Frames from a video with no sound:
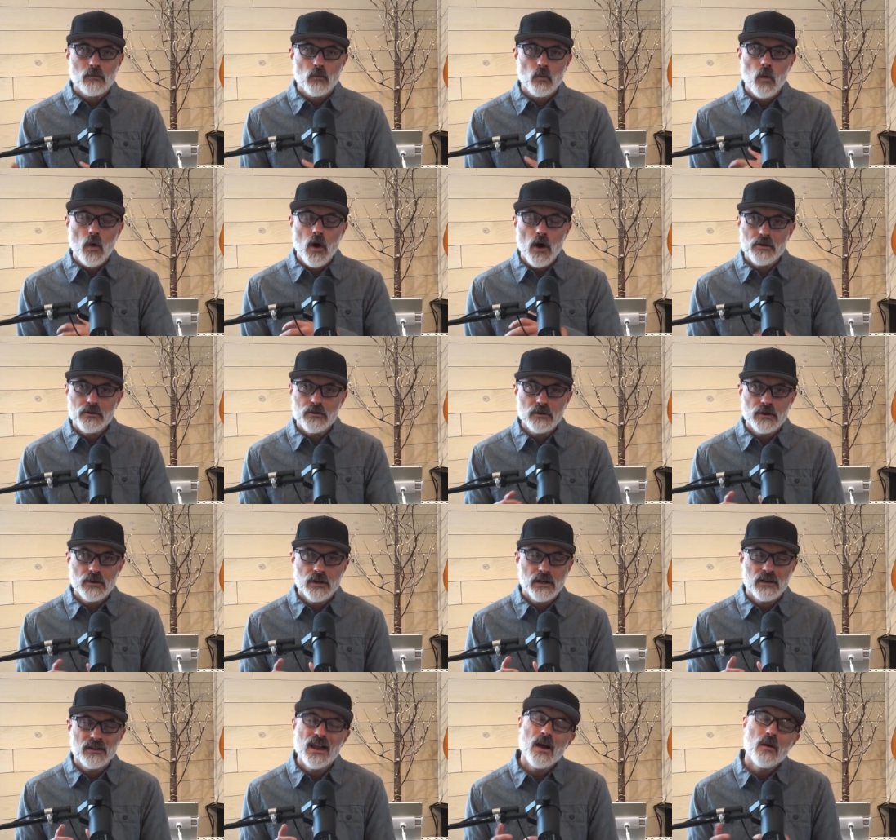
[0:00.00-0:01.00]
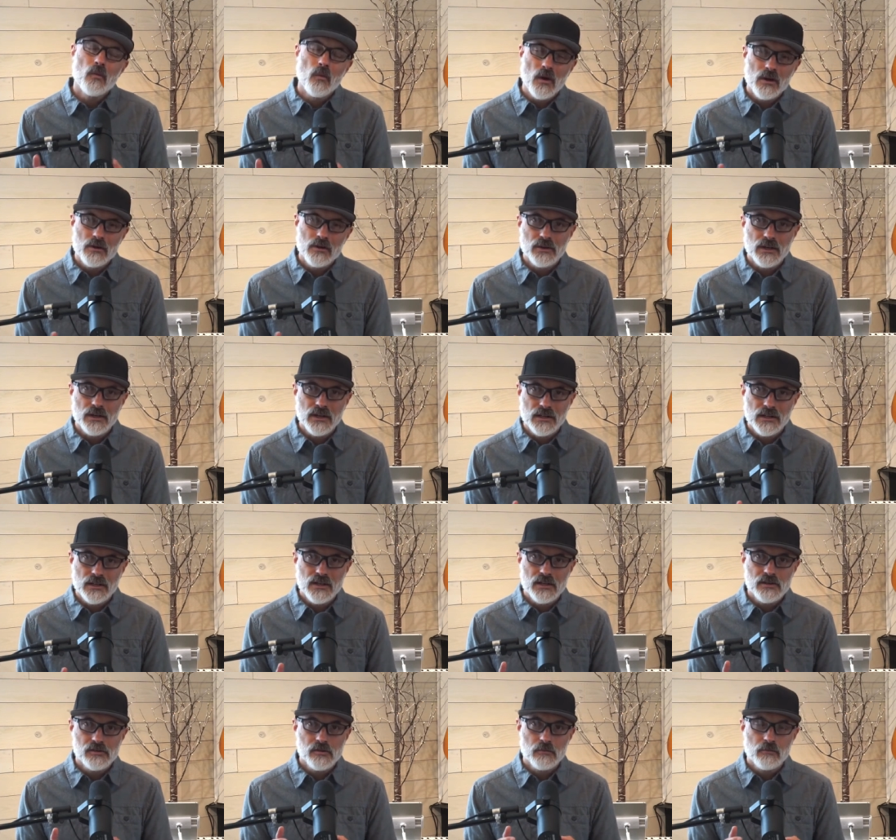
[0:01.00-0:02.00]
wandering, not wandering in the
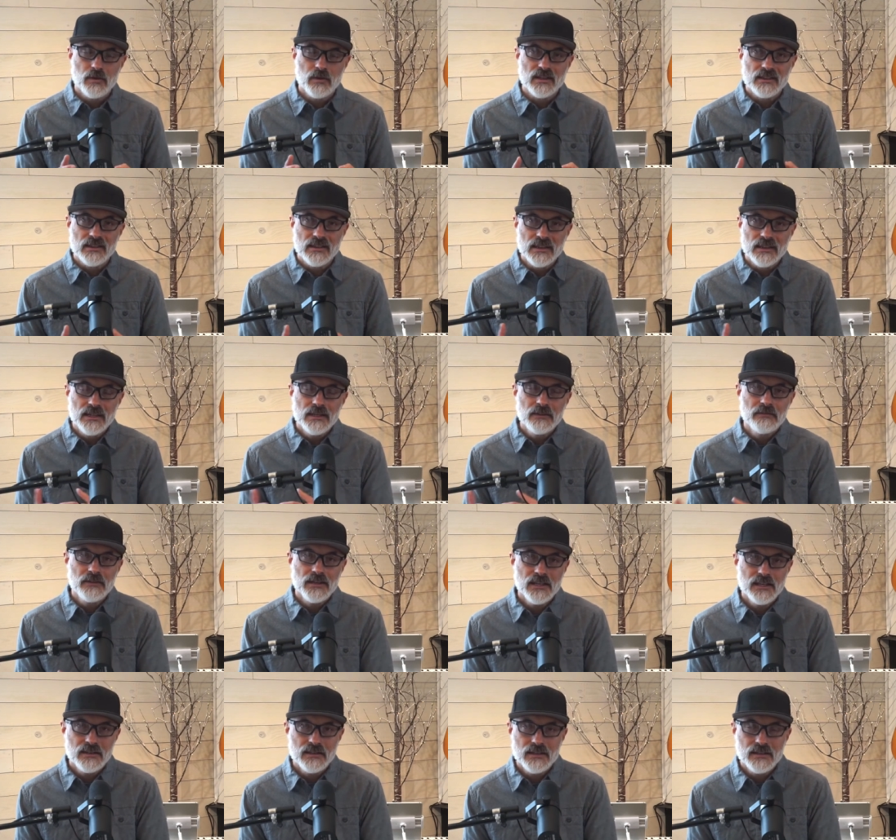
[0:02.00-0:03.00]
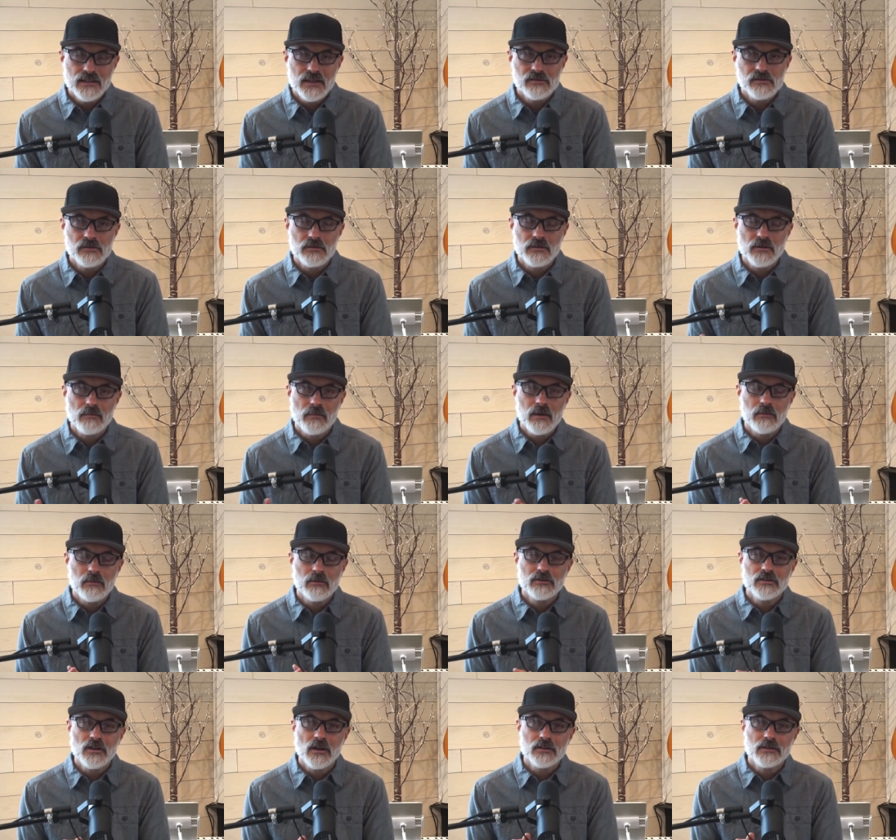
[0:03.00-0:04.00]
desert, but living in the desert. The Bible
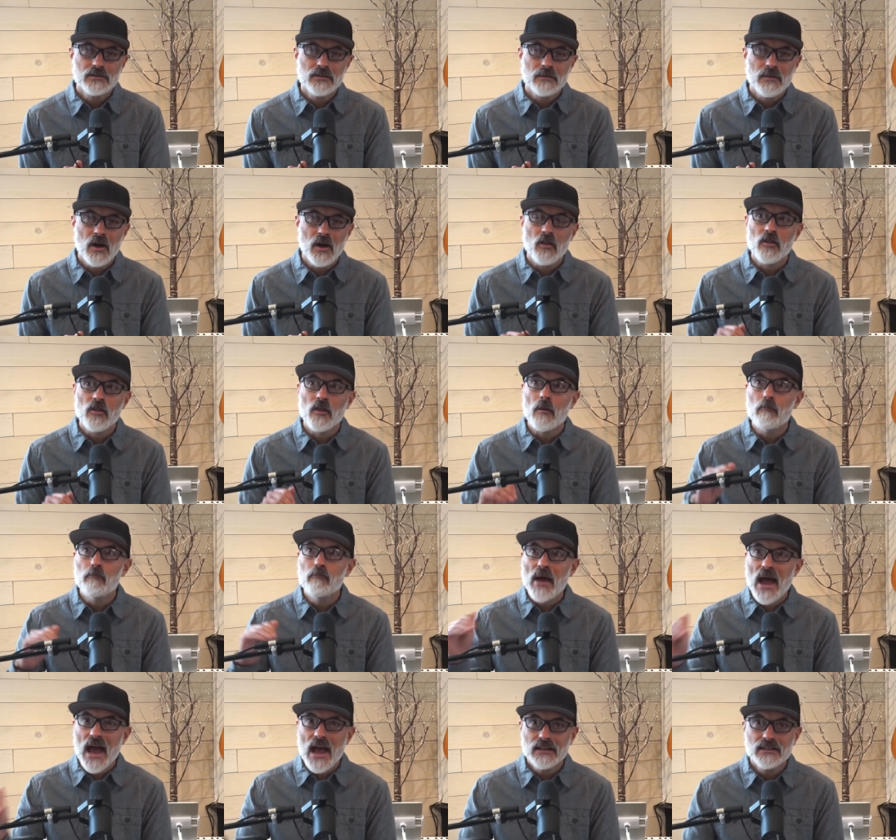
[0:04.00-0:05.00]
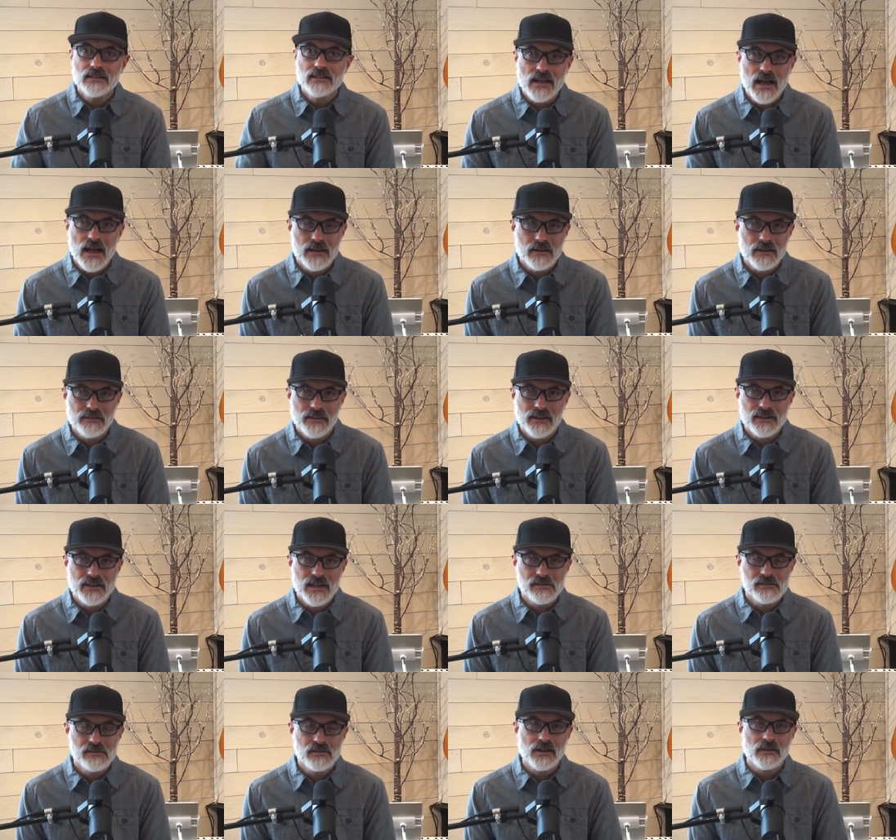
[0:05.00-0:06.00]
talks about the backside of the
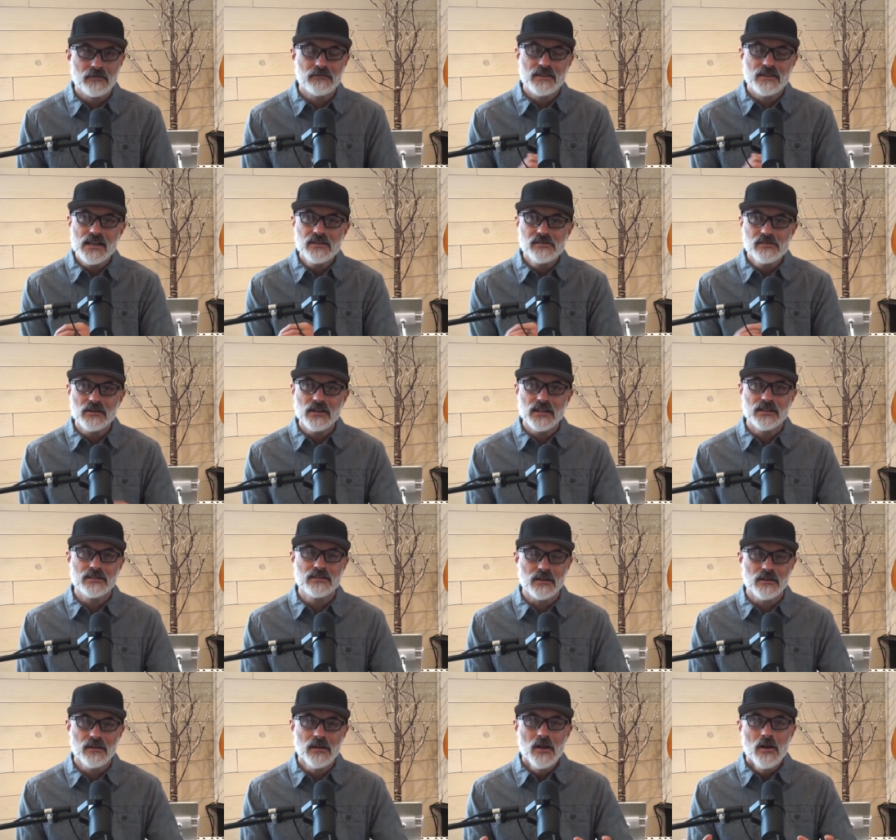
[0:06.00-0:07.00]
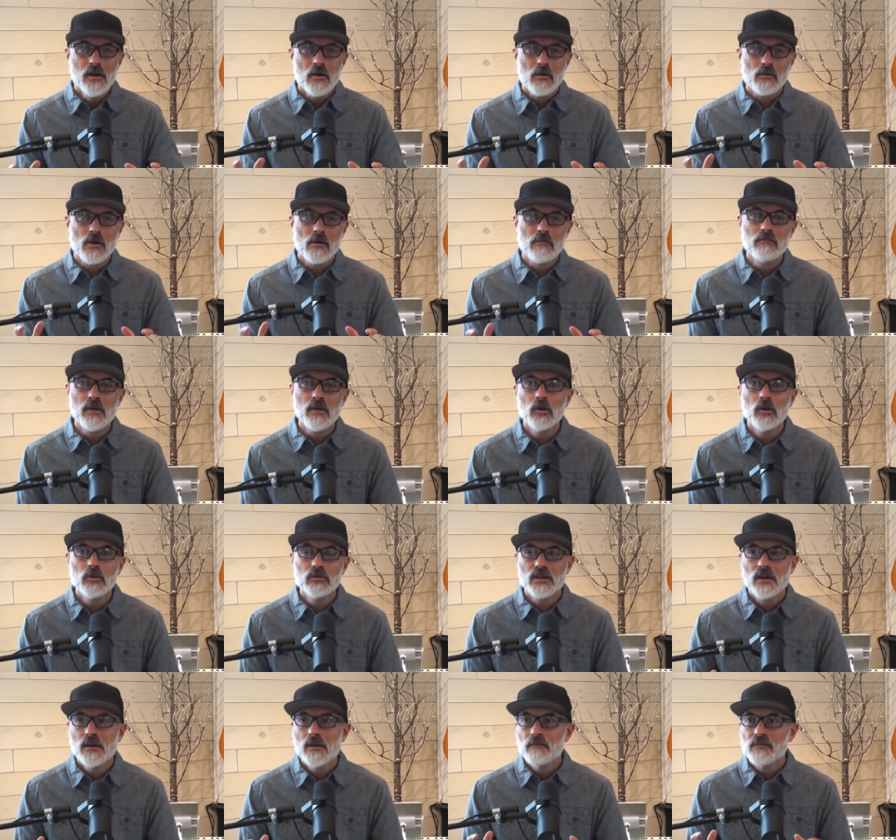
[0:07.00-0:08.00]
desert. If desert is a
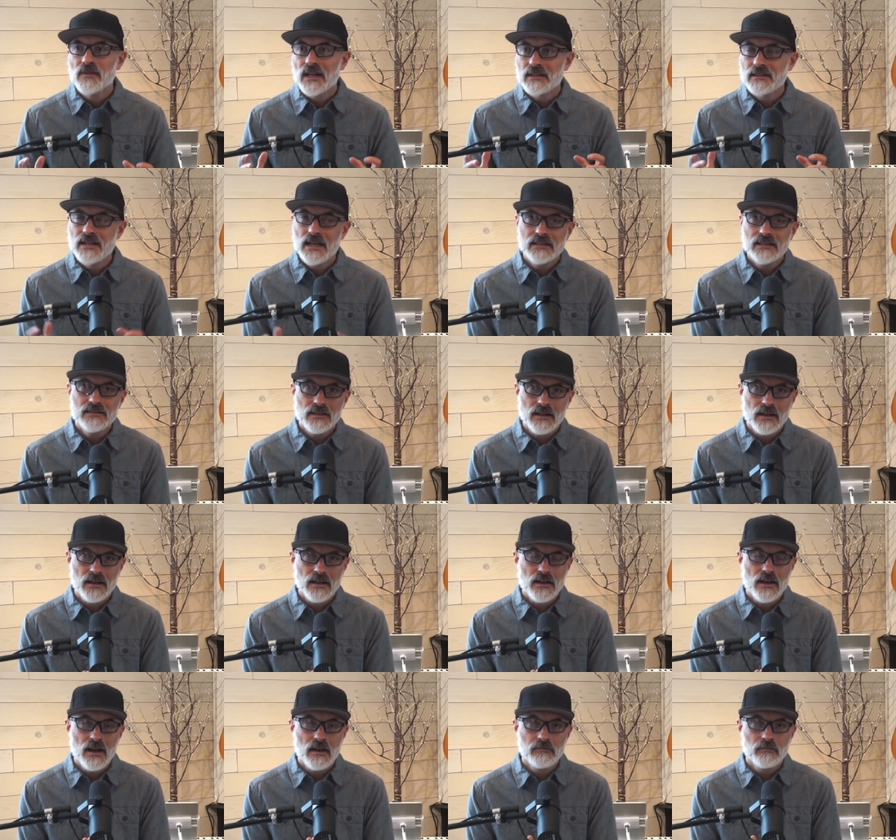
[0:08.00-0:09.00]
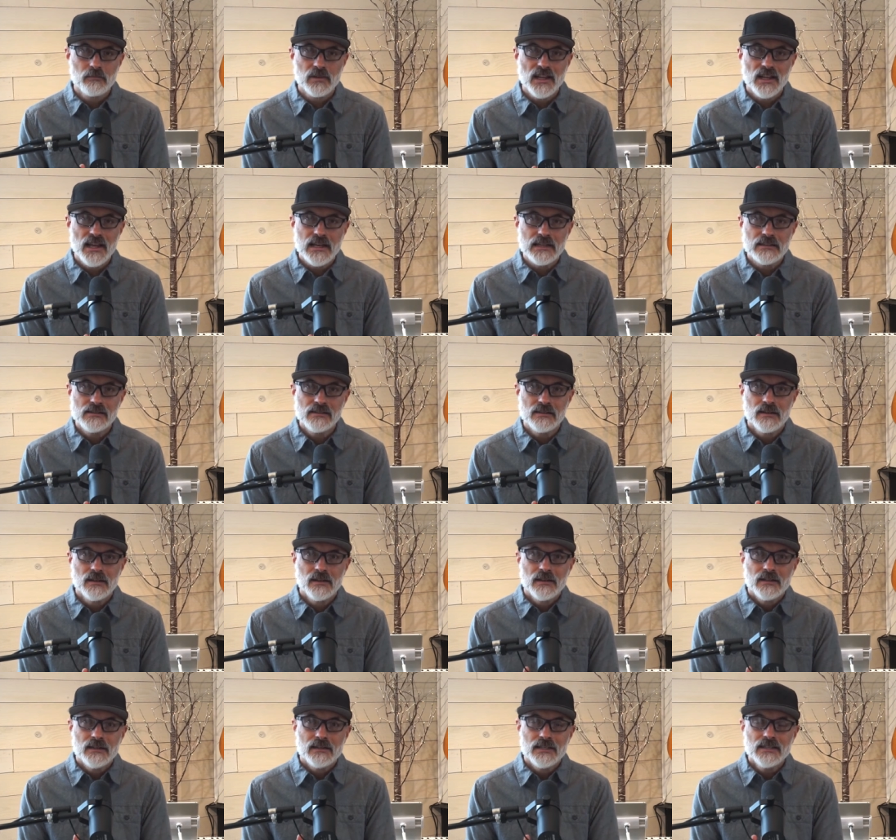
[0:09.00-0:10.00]
remote and desolate enough place,
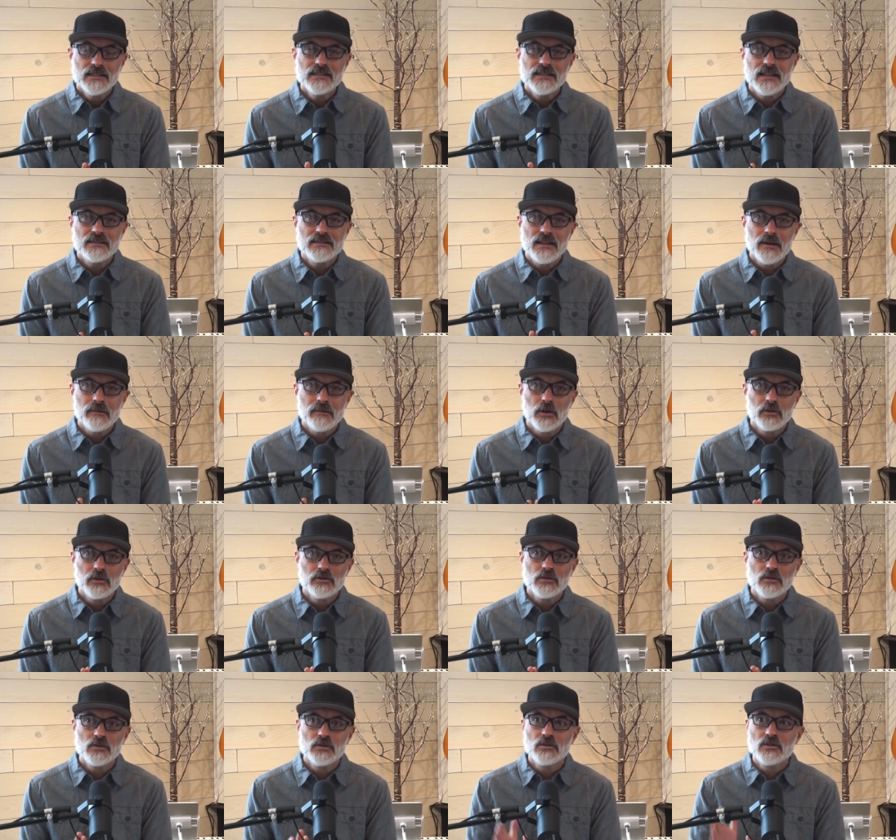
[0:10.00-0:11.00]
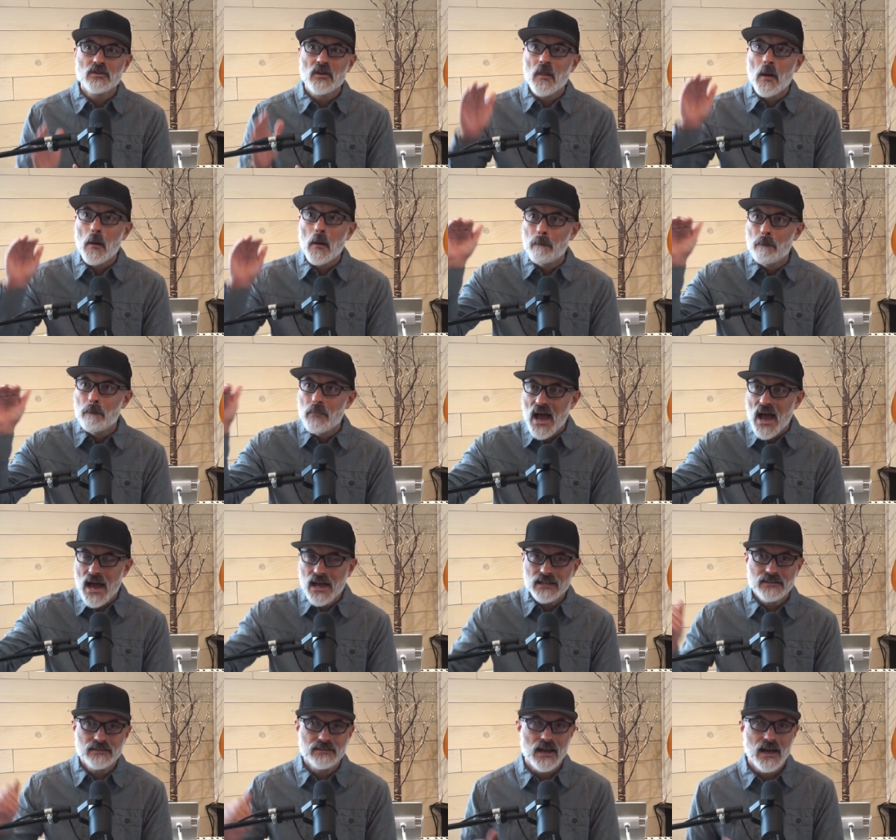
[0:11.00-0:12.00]
this says that Moses was on the
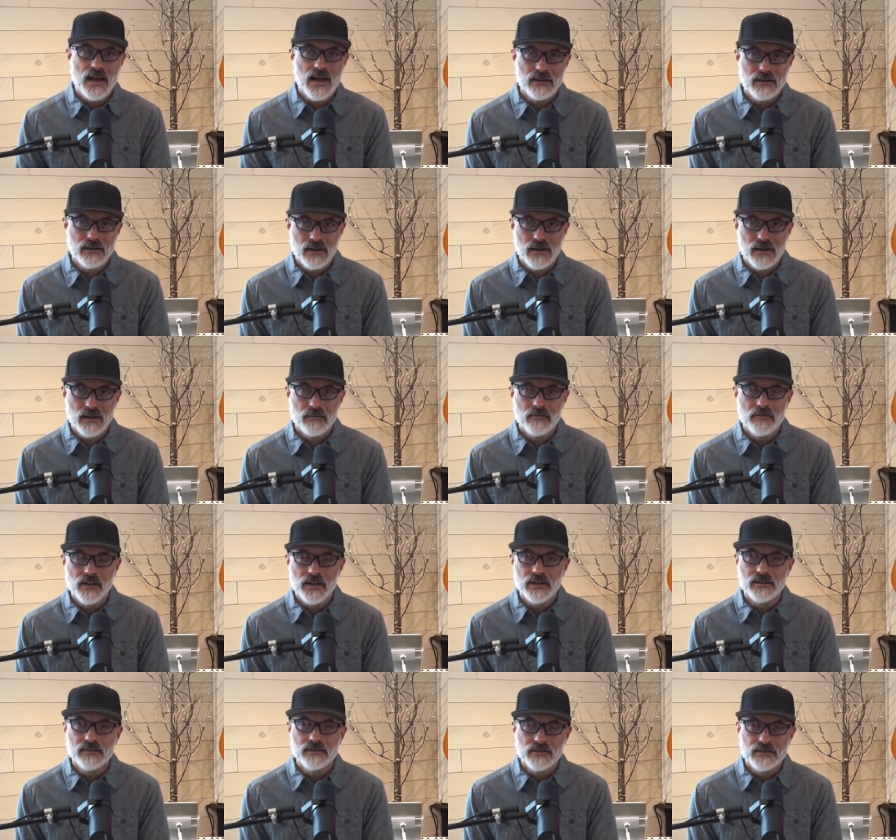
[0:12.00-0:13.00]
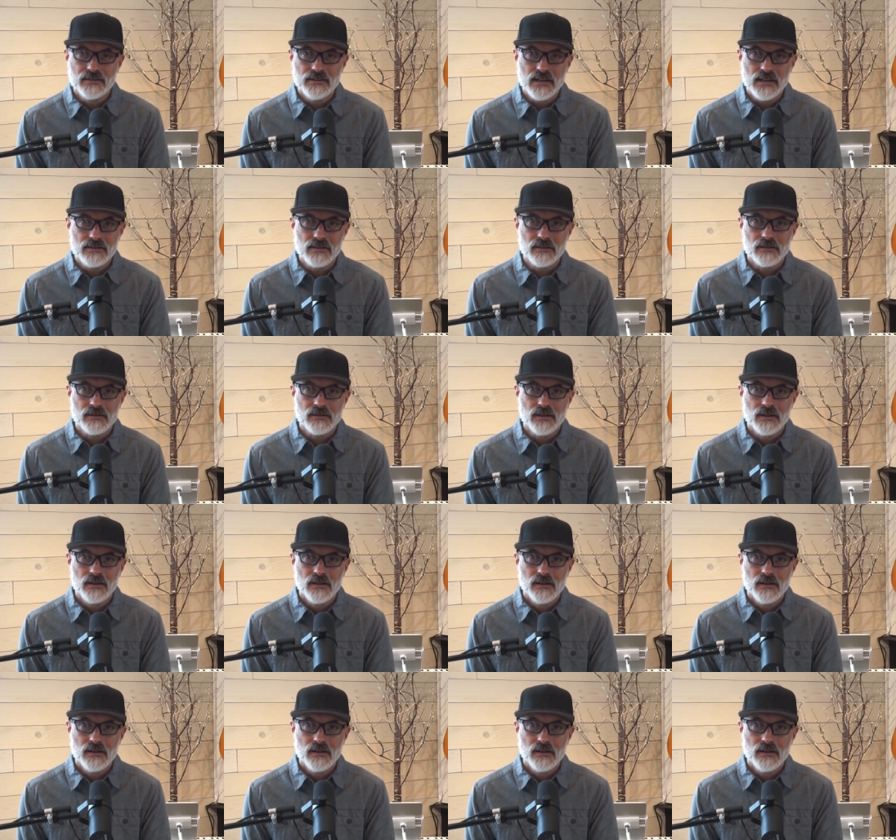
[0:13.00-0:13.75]
backside of the desert.